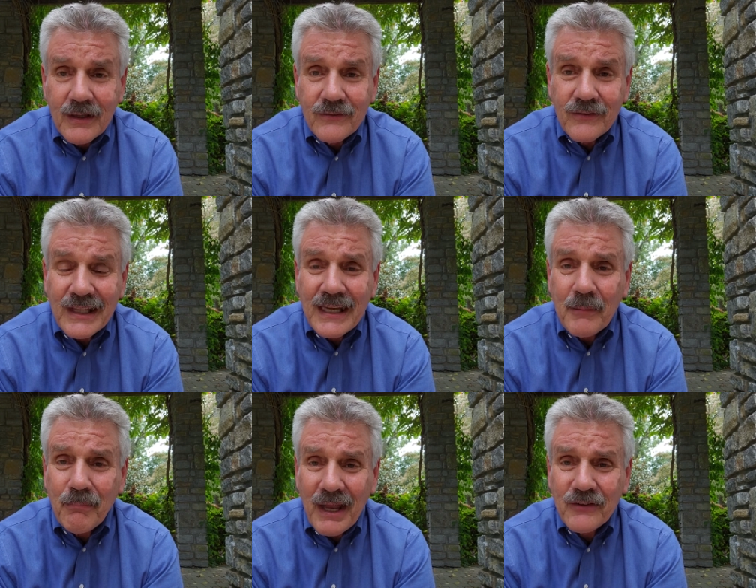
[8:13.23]
It's
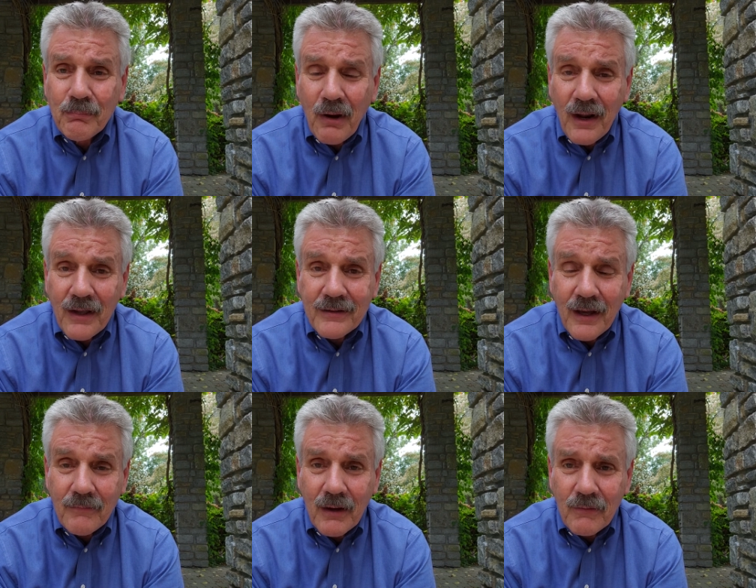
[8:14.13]
the best product
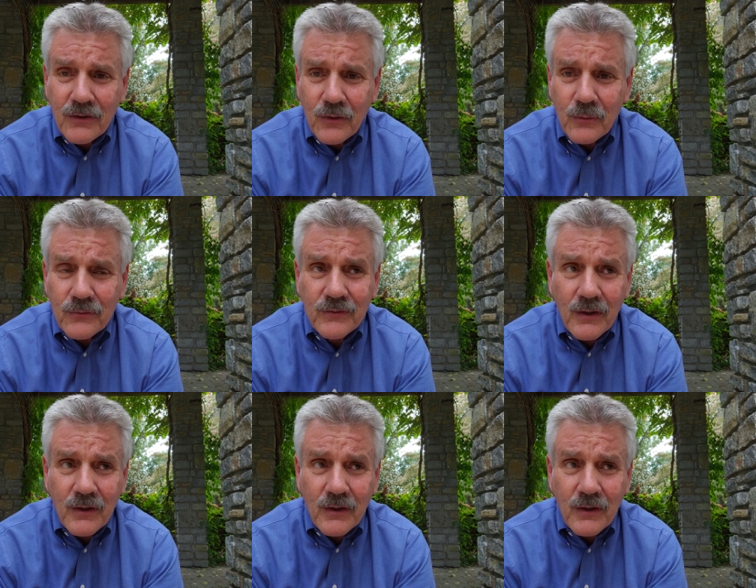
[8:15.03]
I've ever used